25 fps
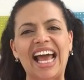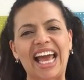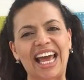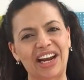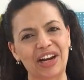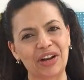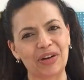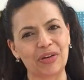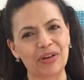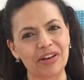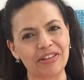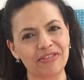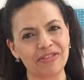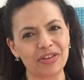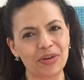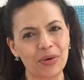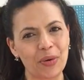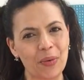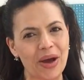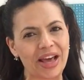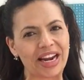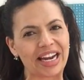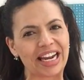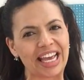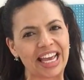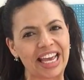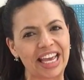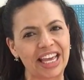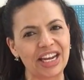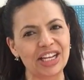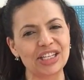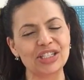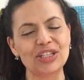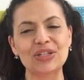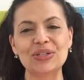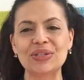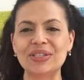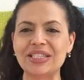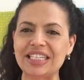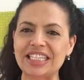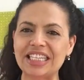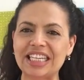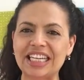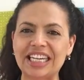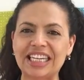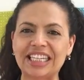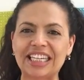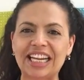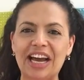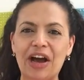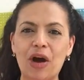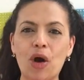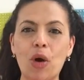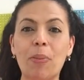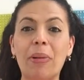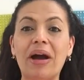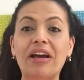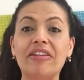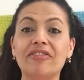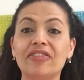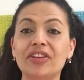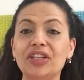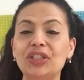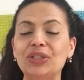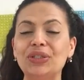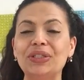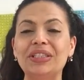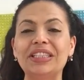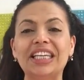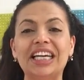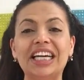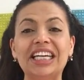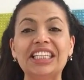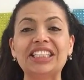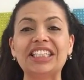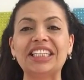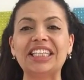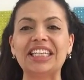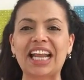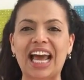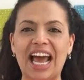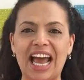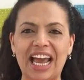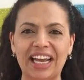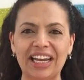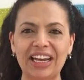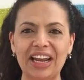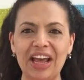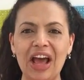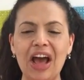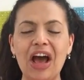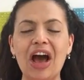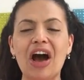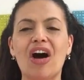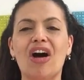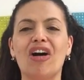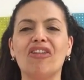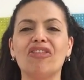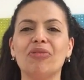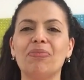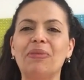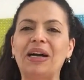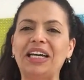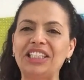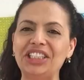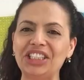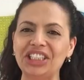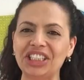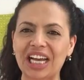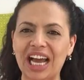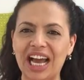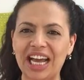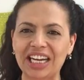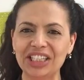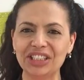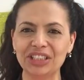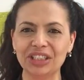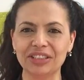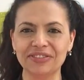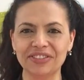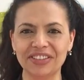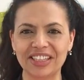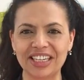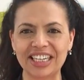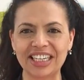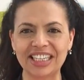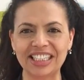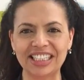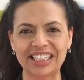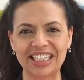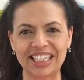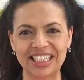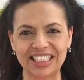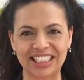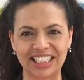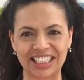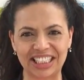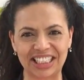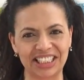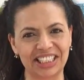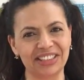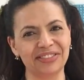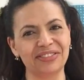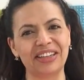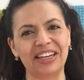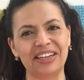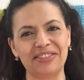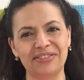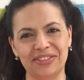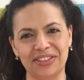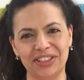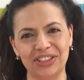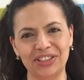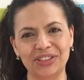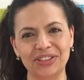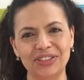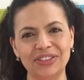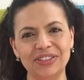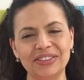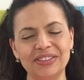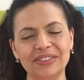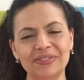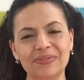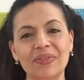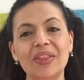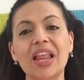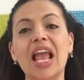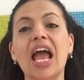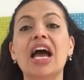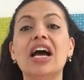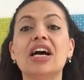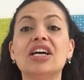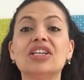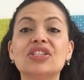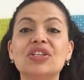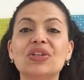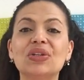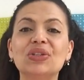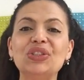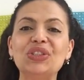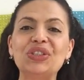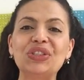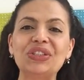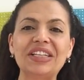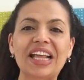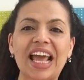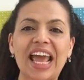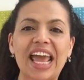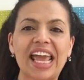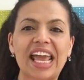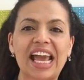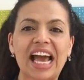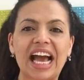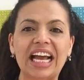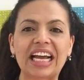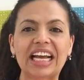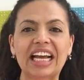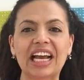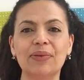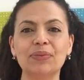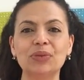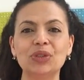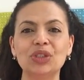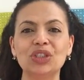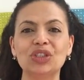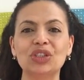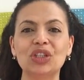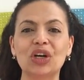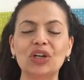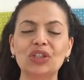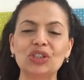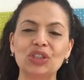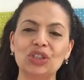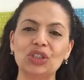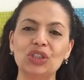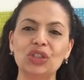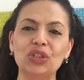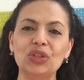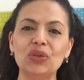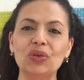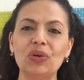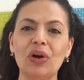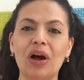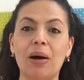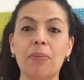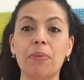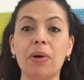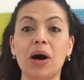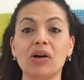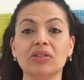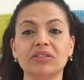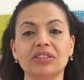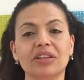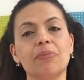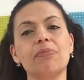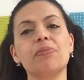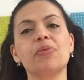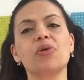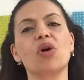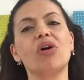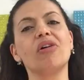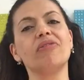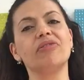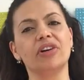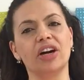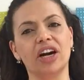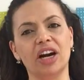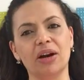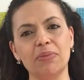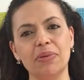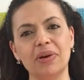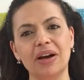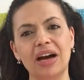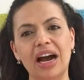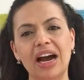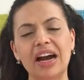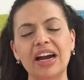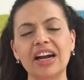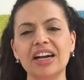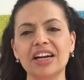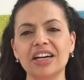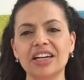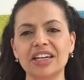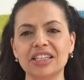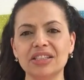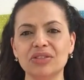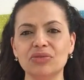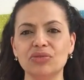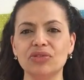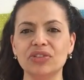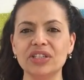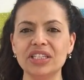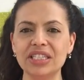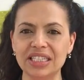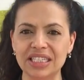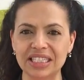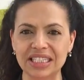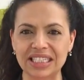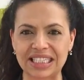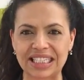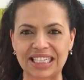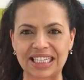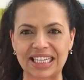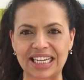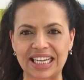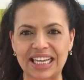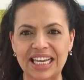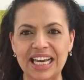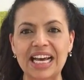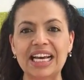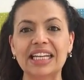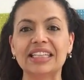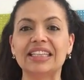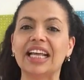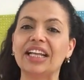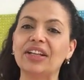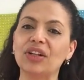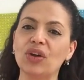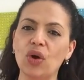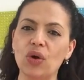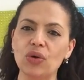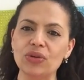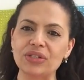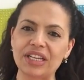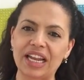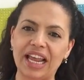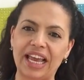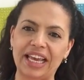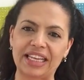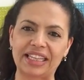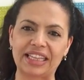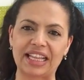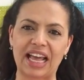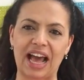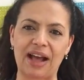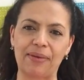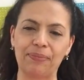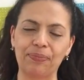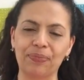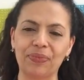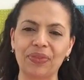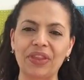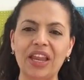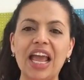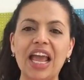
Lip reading: Hello everyone, here is Luciana on my video 39 of my challenge of 365 videos. So today I come to talk to you about a proverb I heard recently that goes like that.